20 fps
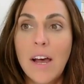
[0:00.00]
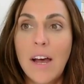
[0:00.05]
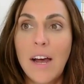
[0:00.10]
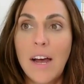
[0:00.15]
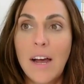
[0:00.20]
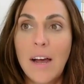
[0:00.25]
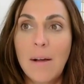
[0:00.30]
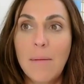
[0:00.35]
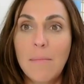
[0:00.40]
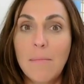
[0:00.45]

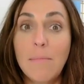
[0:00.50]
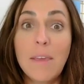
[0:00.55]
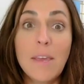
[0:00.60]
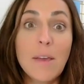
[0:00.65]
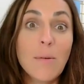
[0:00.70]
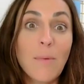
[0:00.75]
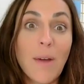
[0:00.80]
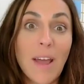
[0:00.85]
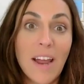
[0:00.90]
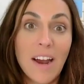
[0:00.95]
um,
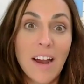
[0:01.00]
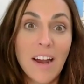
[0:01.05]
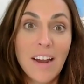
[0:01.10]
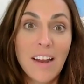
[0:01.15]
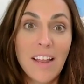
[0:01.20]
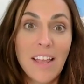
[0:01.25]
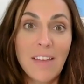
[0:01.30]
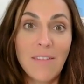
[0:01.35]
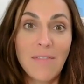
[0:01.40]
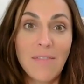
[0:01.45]
be
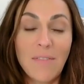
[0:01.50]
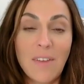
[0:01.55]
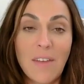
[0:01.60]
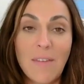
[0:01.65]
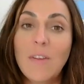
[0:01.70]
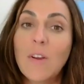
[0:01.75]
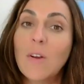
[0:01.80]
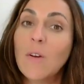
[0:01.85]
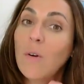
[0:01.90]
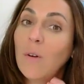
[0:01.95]
aware if
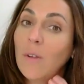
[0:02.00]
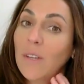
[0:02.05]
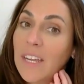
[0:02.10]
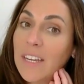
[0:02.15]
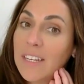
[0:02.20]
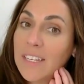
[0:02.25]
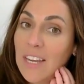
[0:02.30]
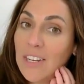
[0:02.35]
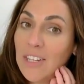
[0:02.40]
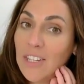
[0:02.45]
if you're
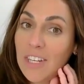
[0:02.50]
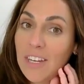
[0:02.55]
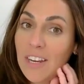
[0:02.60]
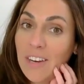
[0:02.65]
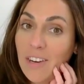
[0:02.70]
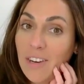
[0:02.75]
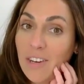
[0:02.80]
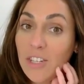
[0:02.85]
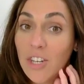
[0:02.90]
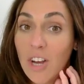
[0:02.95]
holding tension
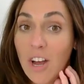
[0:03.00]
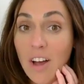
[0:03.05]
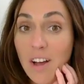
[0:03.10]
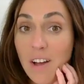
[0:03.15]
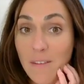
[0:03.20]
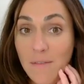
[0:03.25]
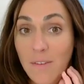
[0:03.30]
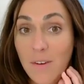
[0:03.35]
in your jaw,